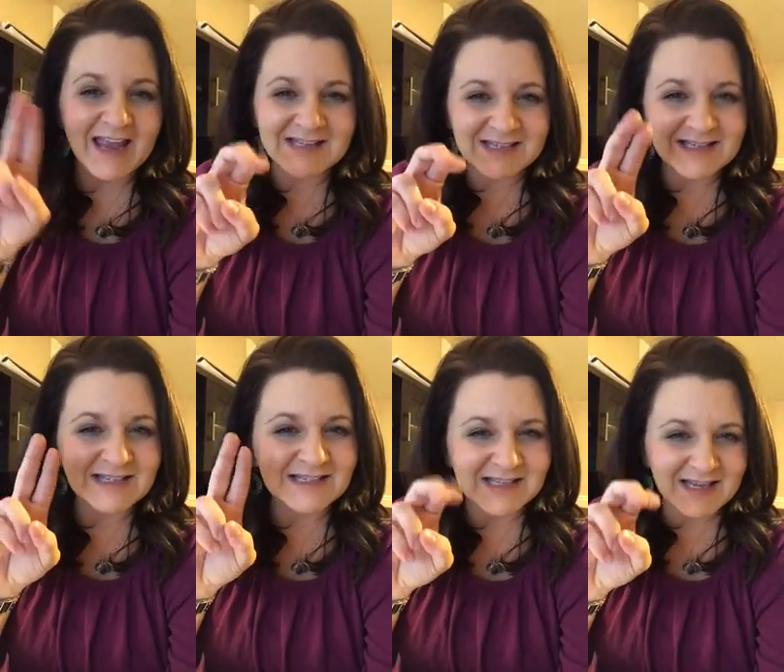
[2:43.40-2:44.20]
isn't a
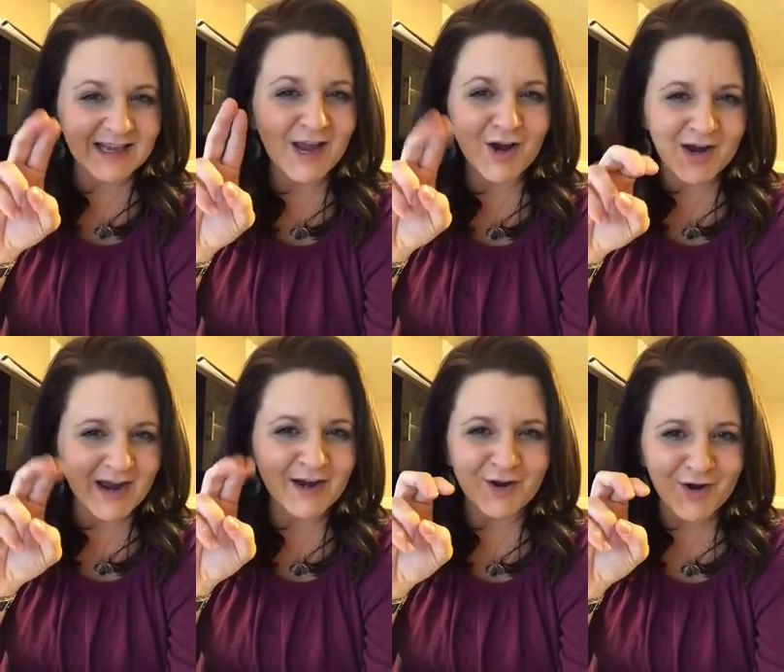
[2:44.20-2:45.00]
skincare
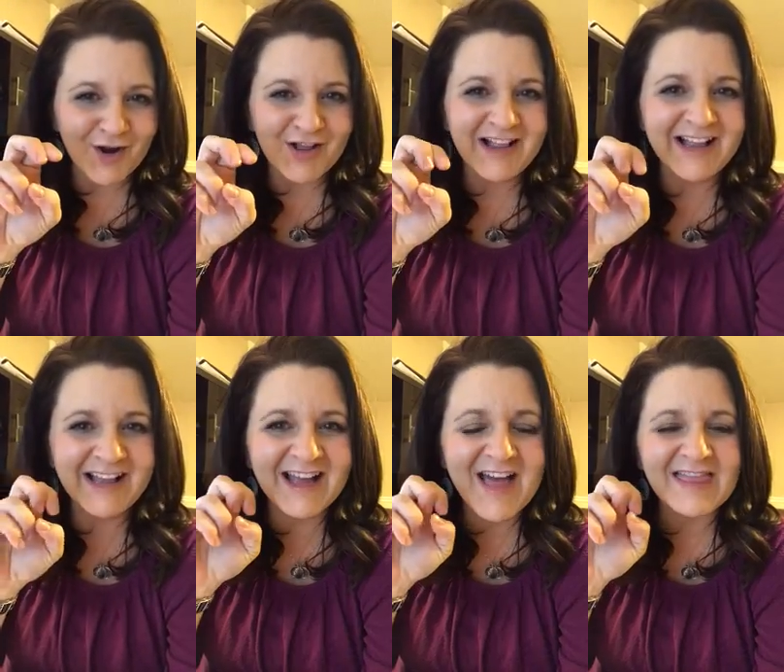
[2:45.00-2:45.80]
kind of girl,
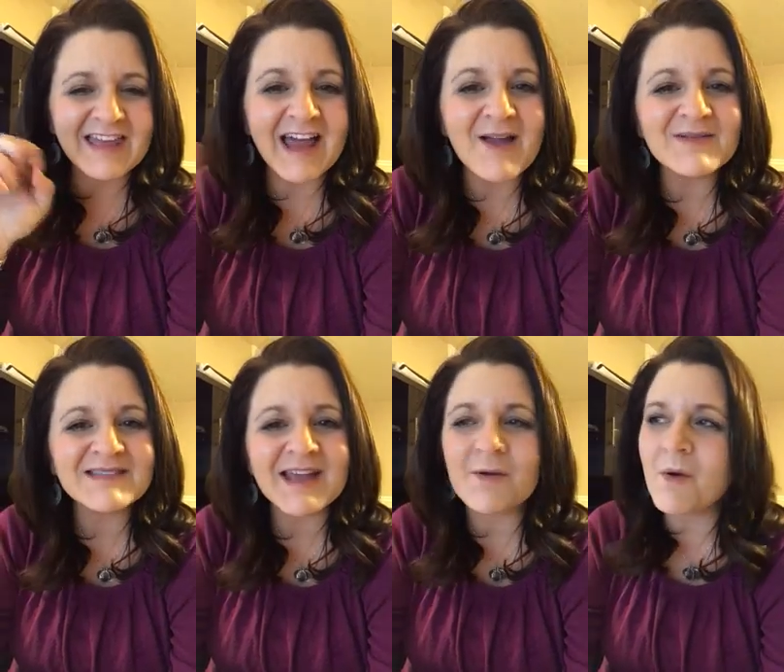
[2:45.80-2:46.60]
that I
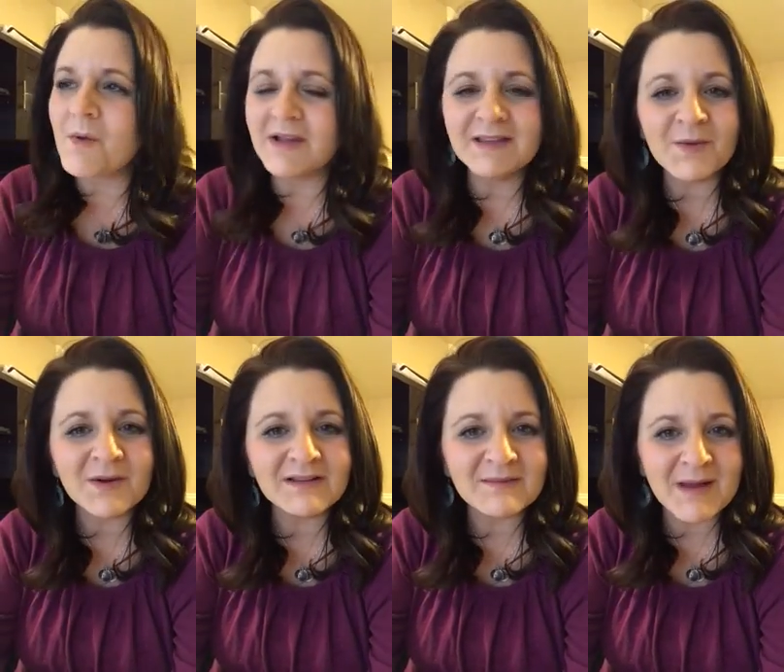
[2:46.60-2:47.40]
was like, well, what in the
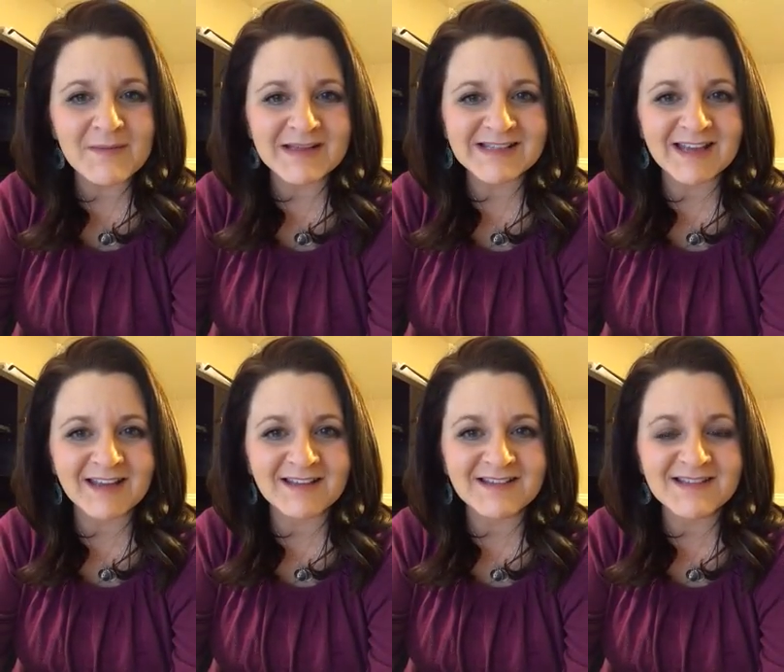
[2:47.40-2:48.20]
world am I
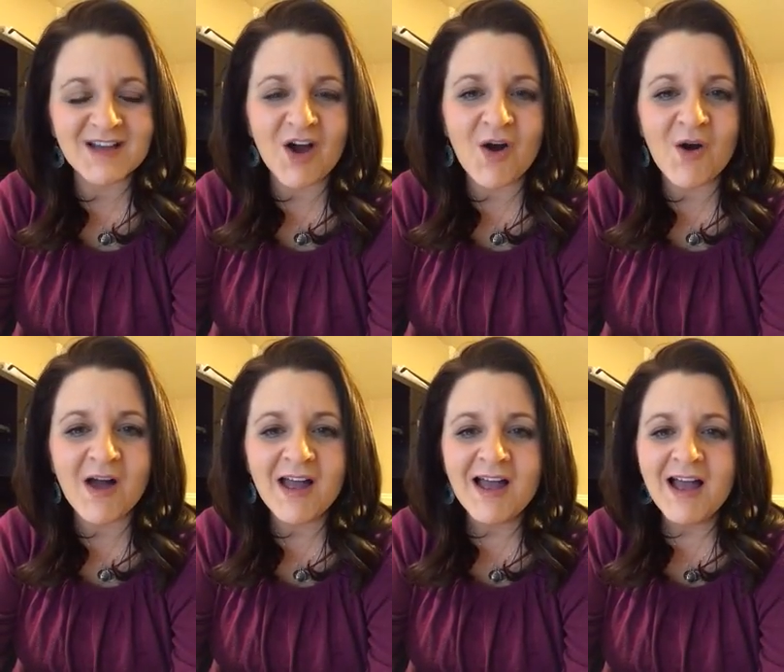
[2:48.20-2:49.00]
missing?
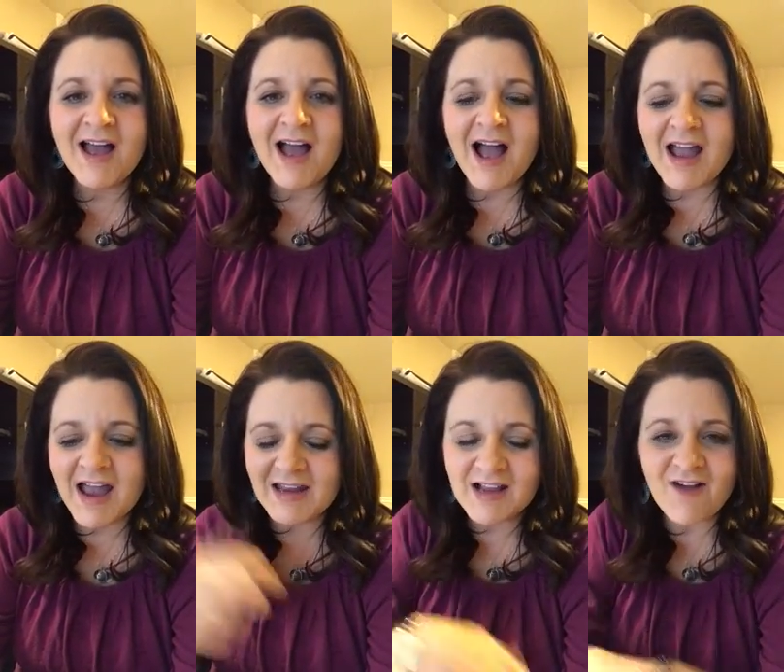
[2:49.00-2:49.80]
So I
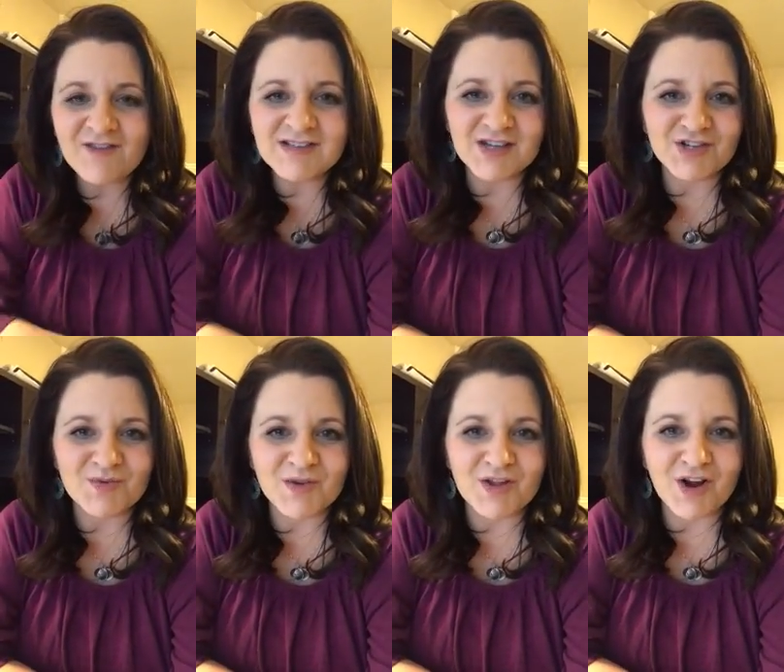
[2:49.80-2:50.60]
had a
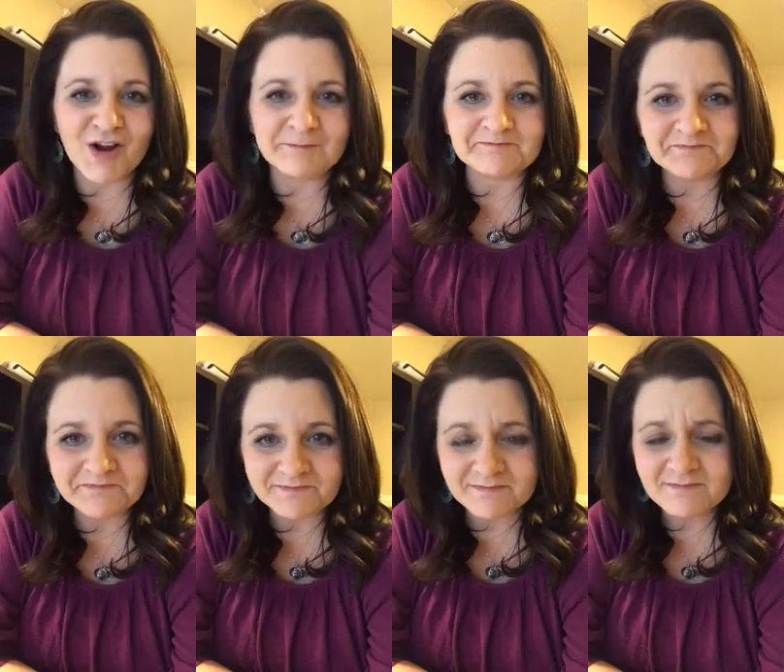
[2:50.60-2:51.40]
conversation with her.
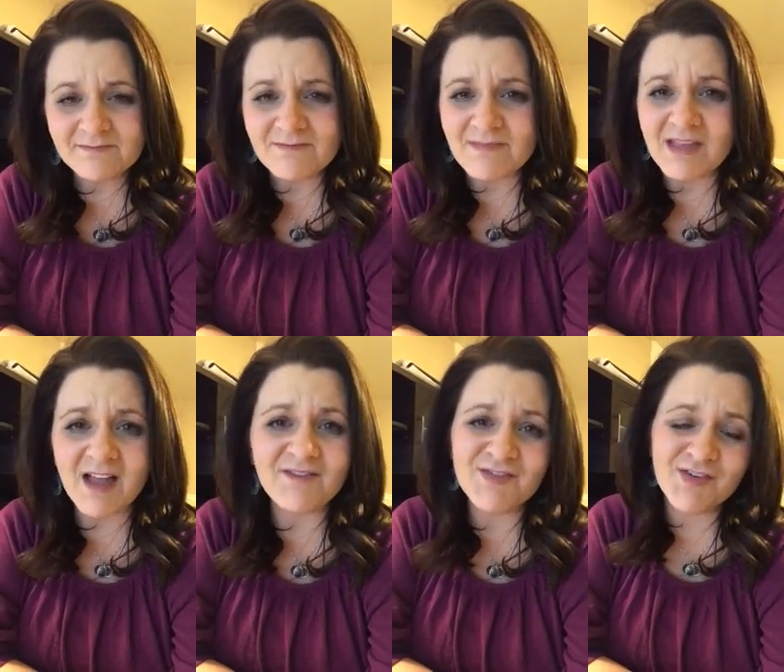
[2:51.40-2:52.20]

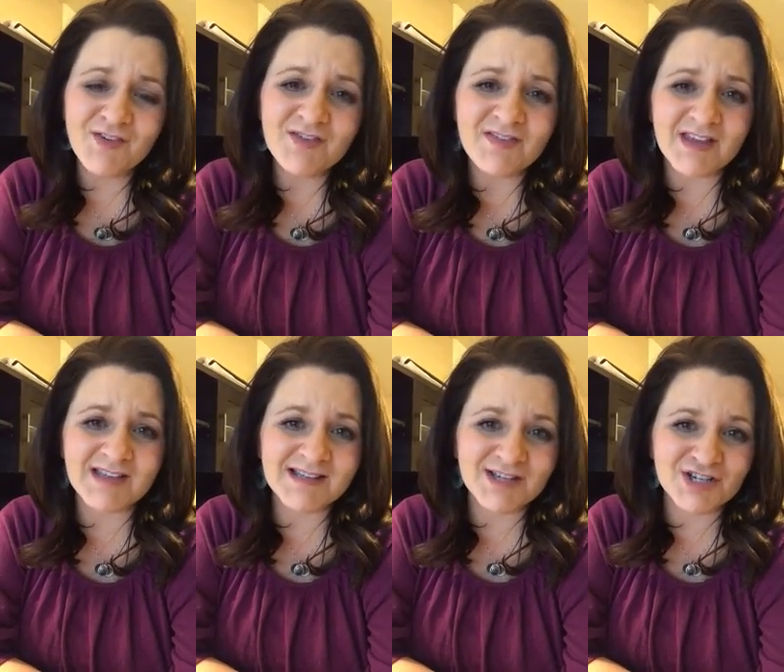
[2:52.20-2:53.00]
A few of the
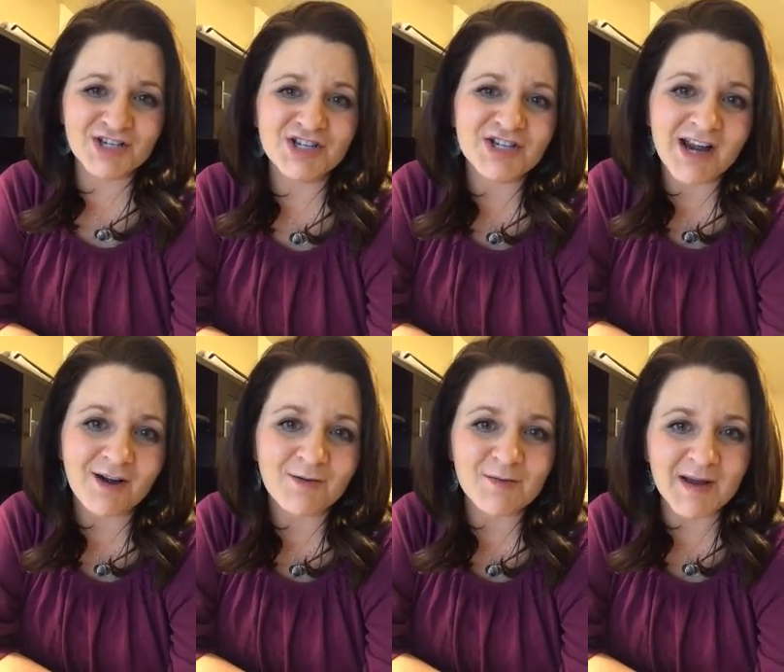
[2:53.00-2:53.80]
things that she
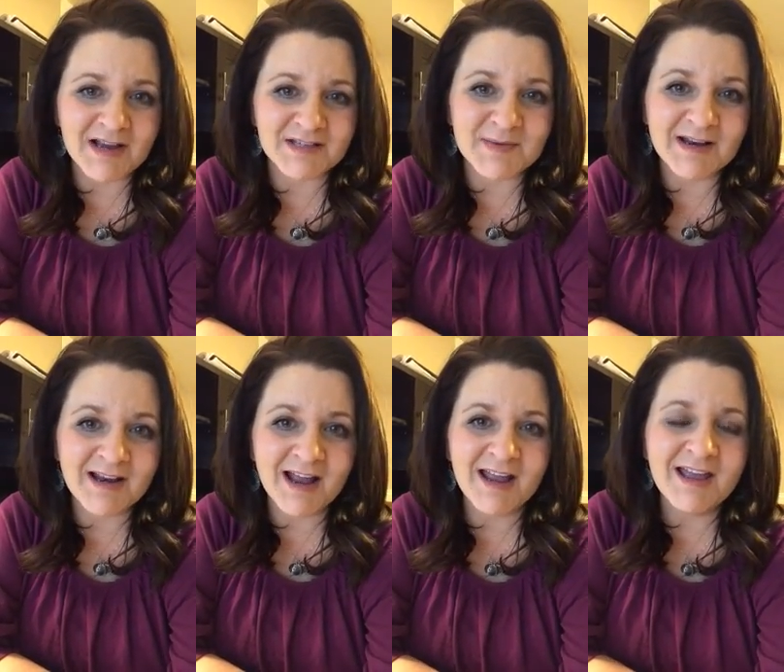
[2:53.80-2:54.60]
shared with my husband
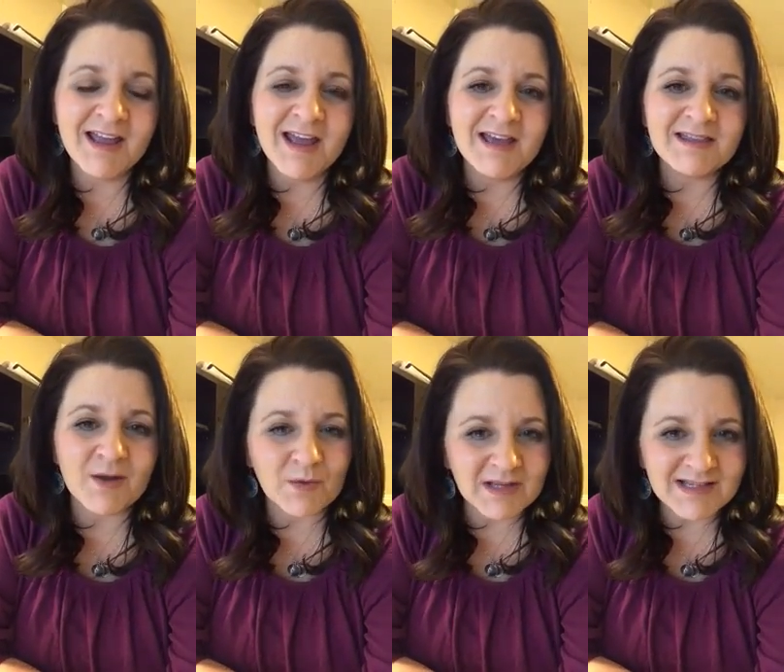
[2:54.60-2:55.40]
and I
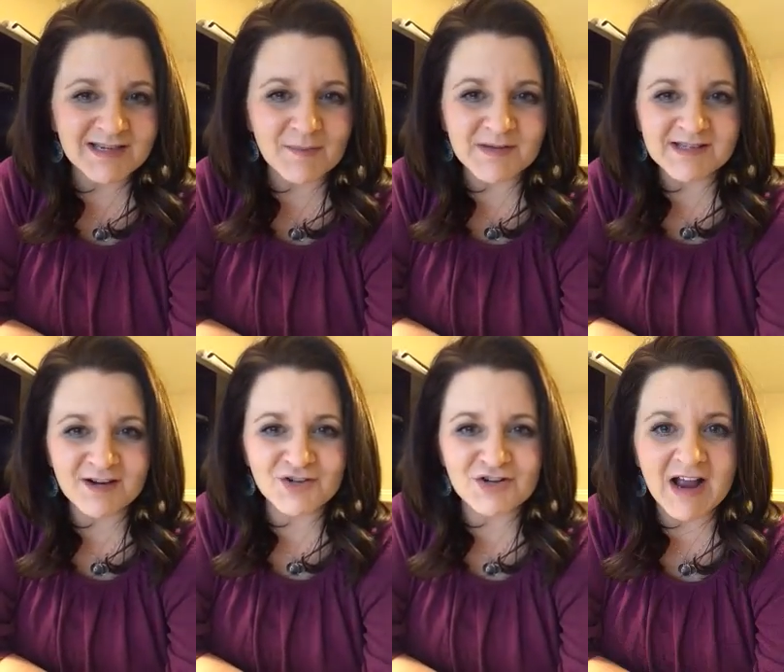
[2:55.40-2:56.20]
that really stopped us
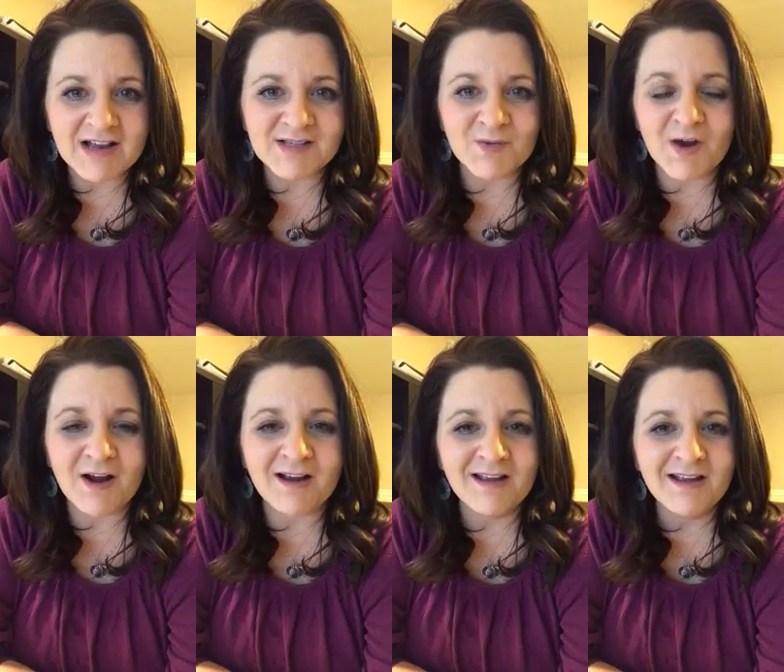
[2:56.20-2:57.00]
in our tracks
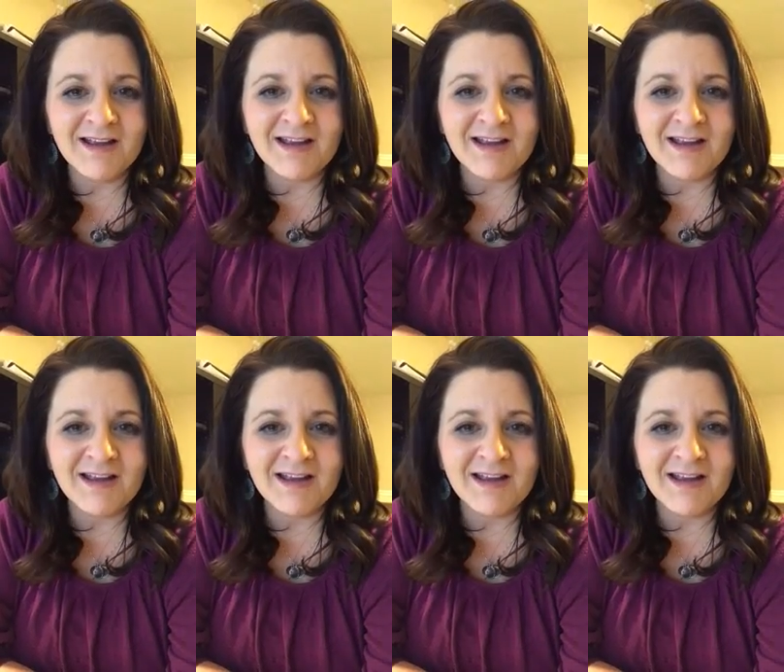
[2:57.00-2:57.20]
were,